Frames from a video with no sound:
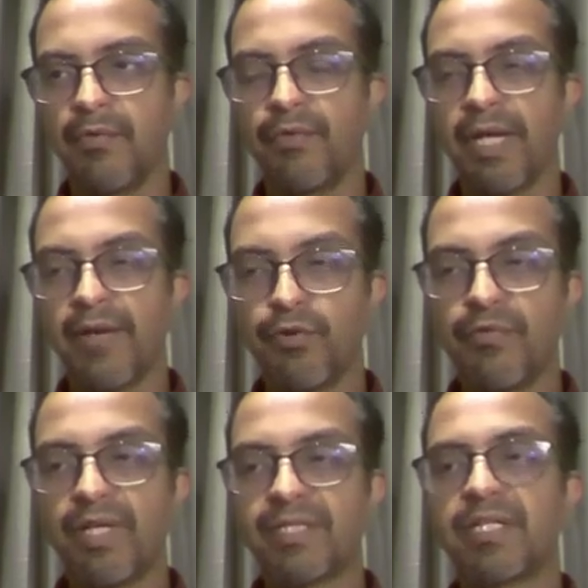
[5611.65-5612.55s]
We have to
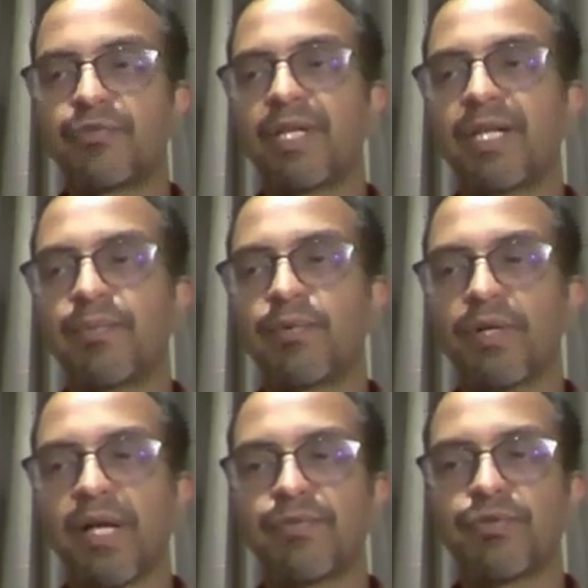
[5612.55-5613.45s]
invest in training
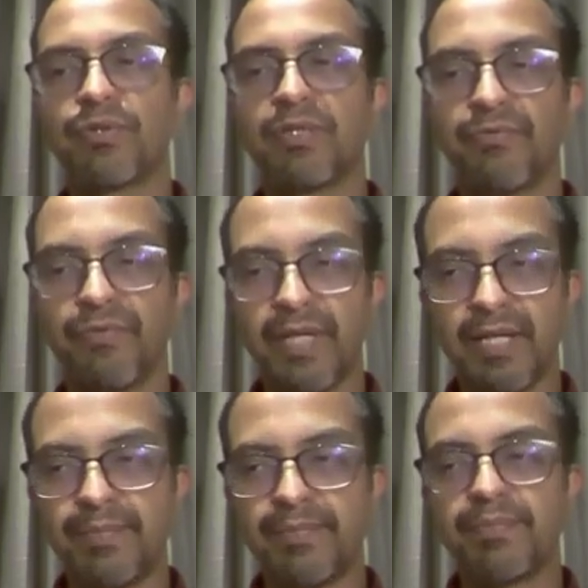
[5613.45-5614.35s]
programs to
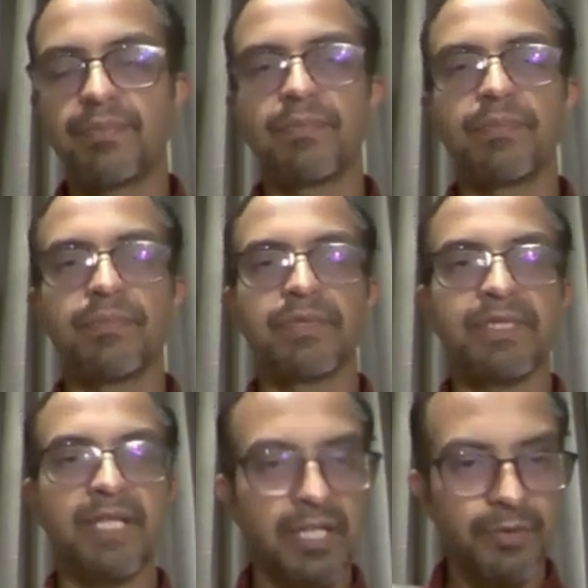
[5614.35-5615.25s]
develop
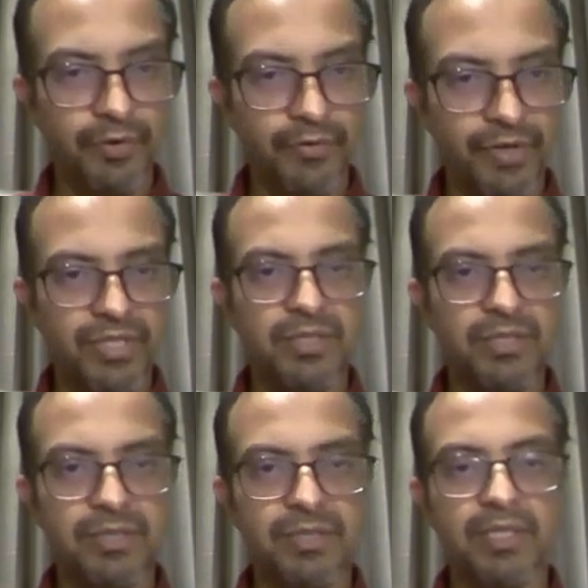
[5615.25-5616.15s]
skilled
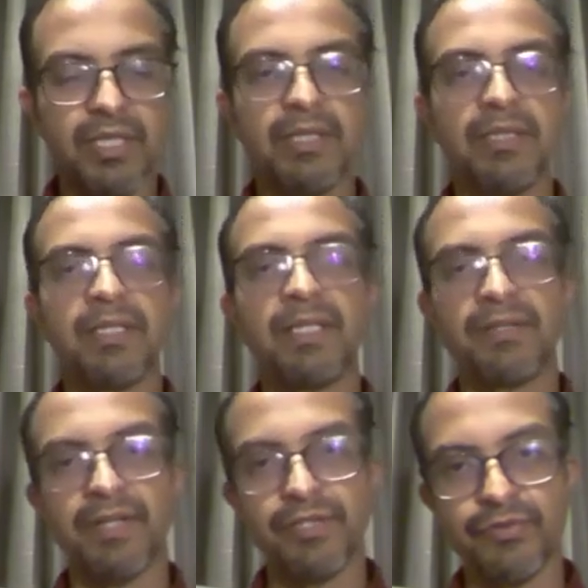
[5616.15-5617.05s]
professionals in the tech
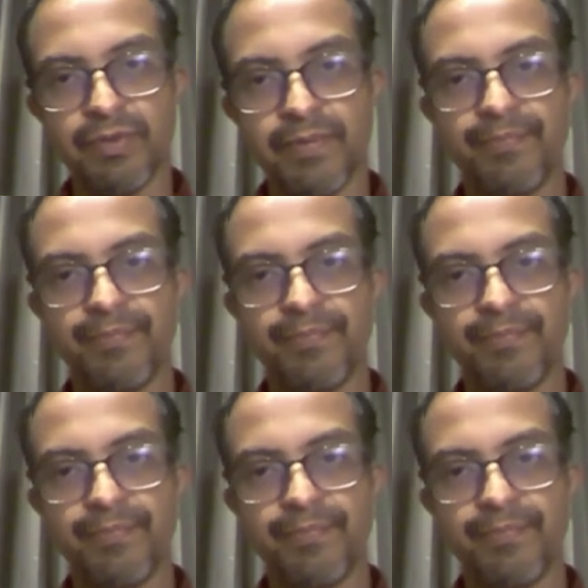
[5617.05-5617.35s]
transfer.